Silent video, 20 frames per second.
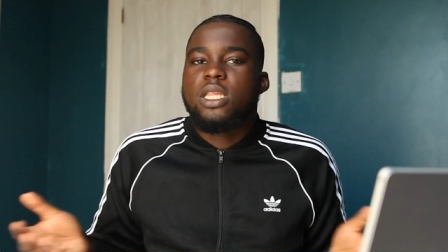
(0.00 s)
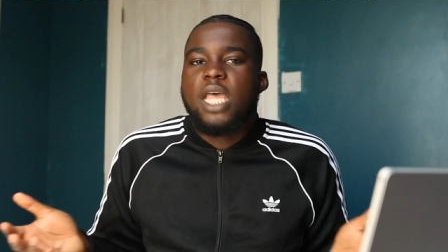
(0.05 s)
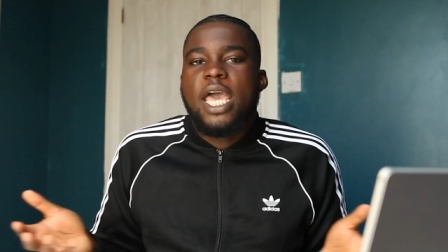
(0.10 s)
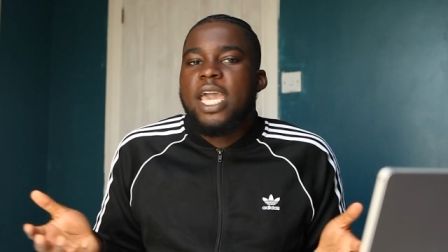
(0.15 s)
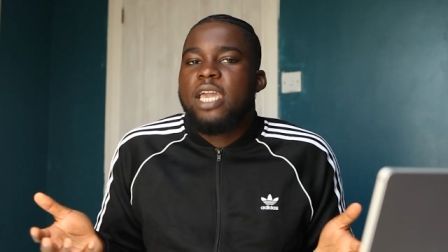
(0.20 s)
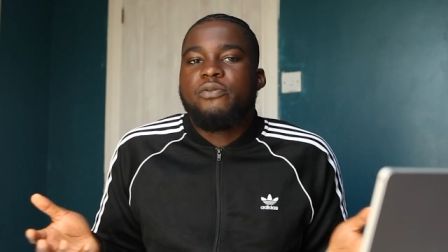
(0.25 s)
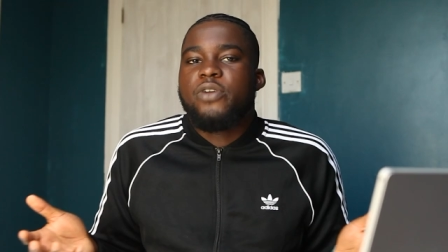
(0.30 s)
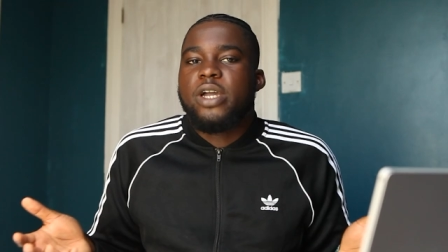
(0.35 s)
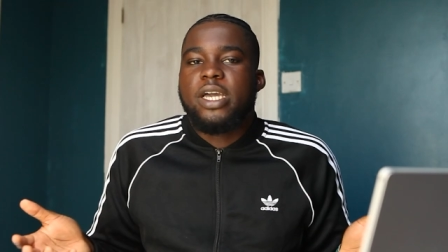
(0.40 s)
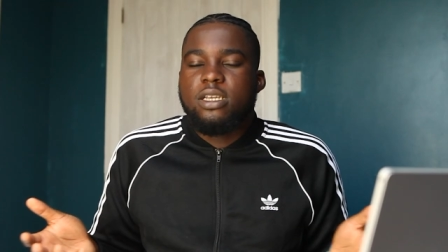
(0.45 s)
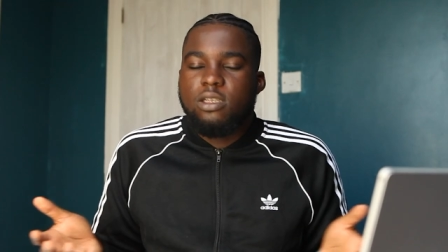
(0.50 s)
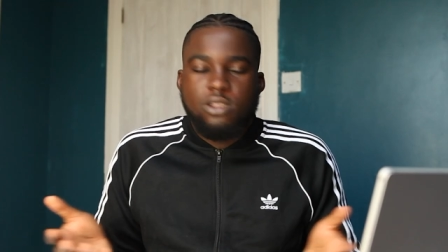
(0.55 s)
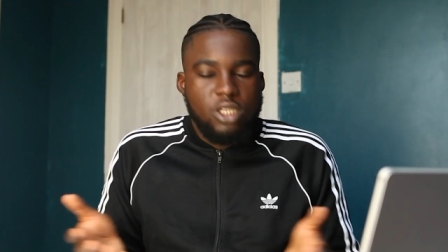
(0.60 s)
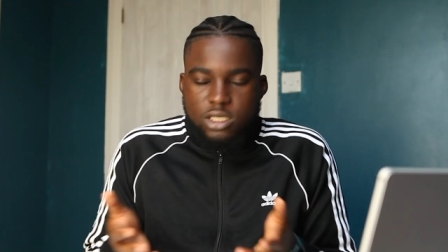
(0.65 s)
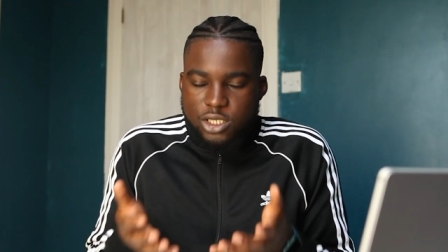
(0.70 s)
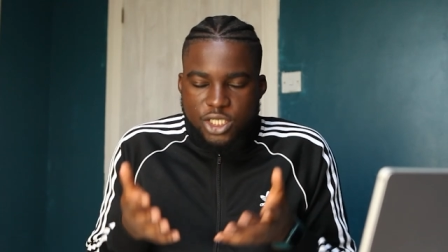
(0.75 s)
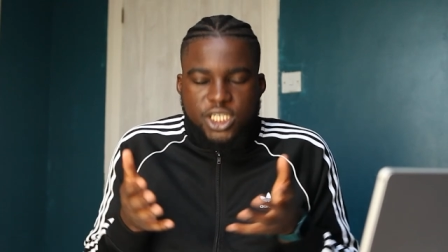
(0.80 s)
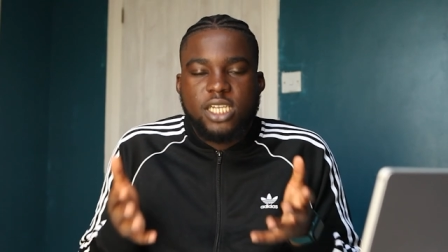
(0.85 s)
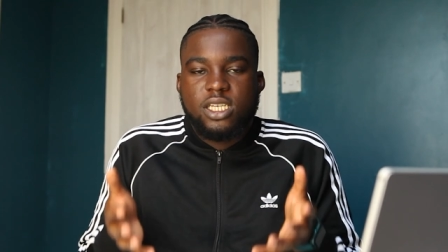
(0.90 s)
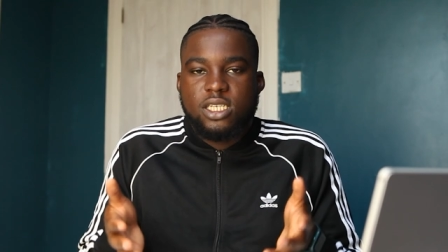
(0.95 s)
that ain't right. You need
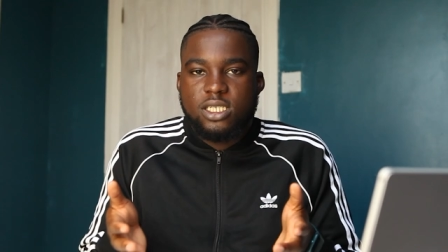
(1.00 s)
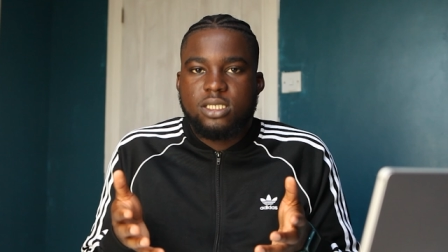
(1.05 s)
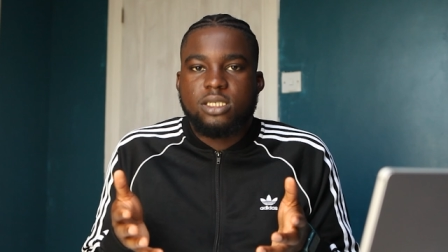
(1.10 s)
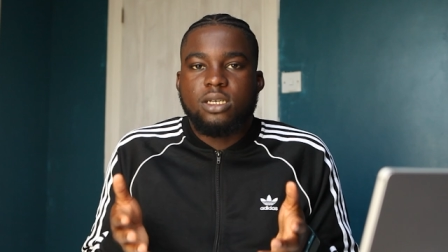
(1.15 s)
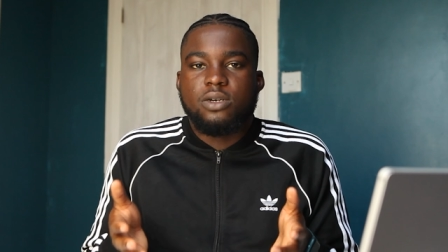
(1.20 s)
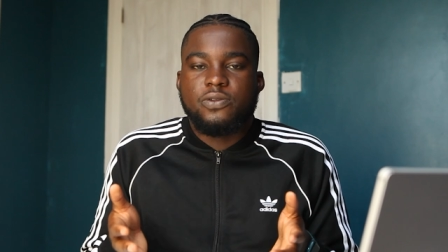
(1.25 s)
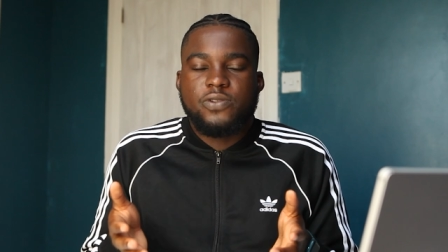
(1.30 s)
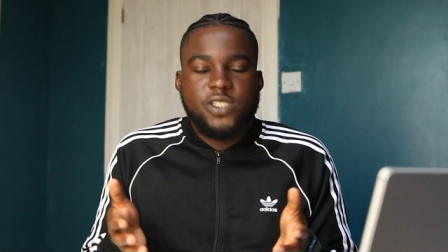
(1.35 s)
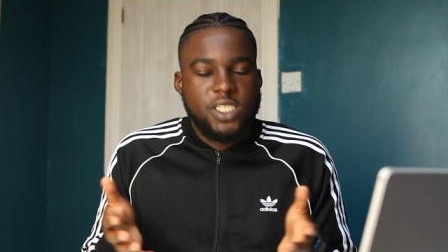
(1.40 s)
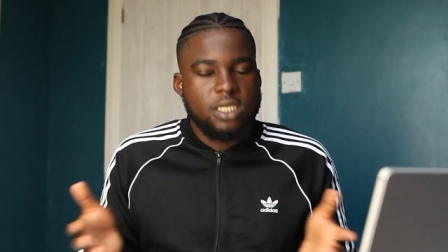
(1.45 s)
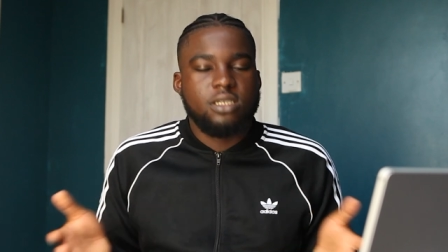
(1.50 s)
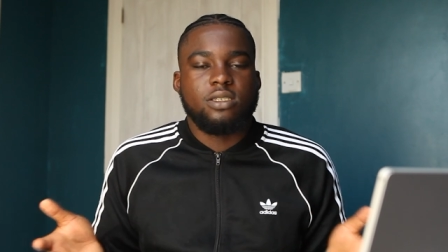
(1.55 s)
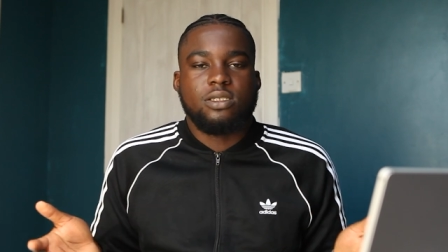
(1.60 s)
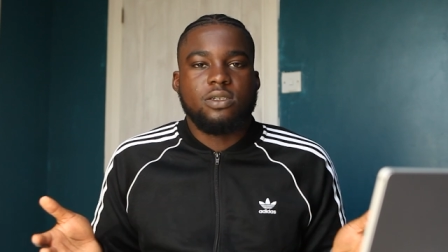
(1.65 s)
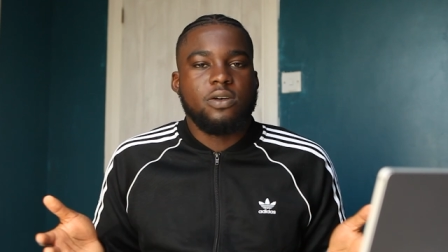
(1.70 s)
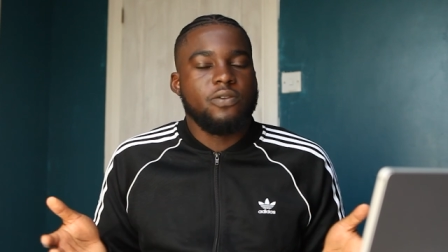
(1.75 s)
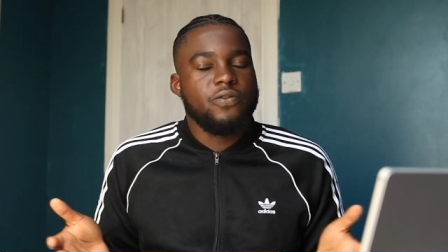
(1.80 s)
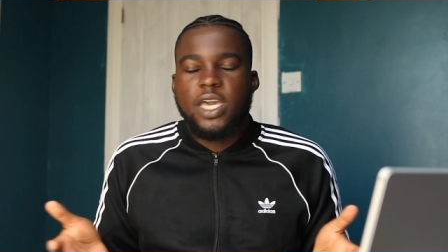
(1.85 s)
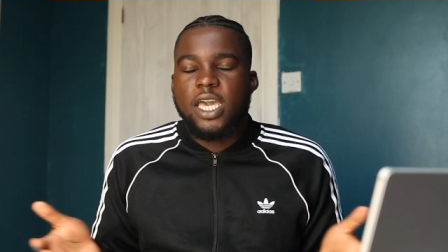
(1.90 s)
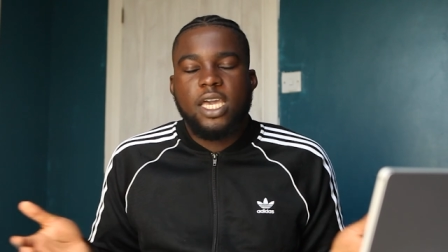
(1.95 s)
to check yourself.
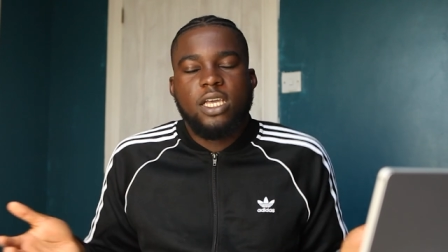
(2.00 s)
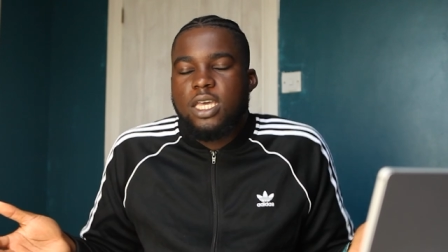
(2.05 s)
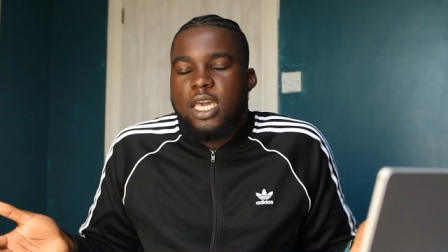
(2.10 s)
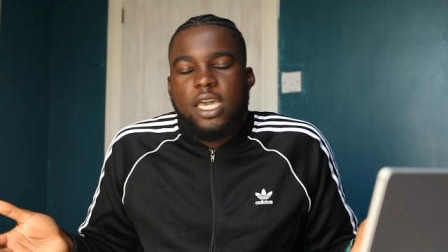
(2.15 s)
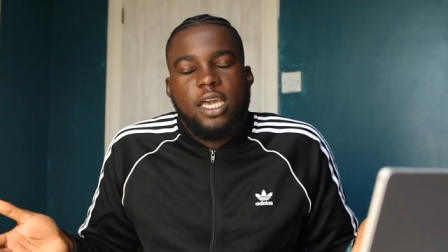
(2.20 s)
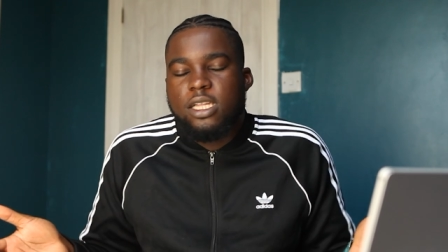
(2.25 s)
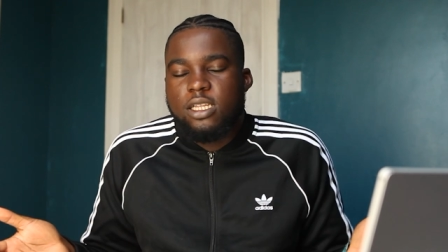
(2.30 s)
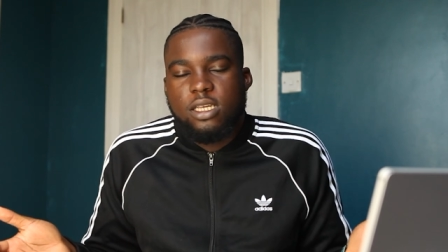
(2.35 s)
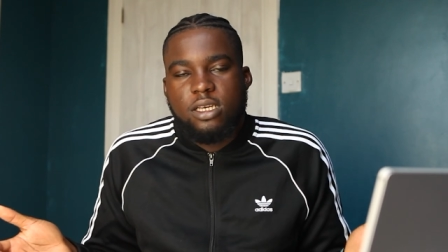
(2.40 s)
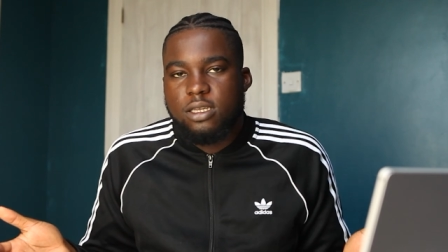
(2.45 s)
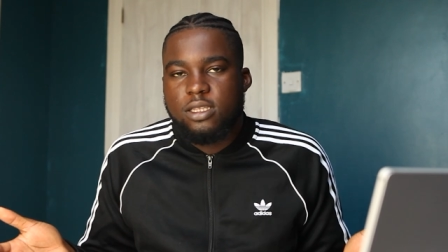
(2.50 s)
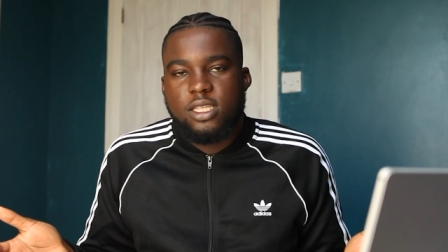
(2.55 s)
That ain't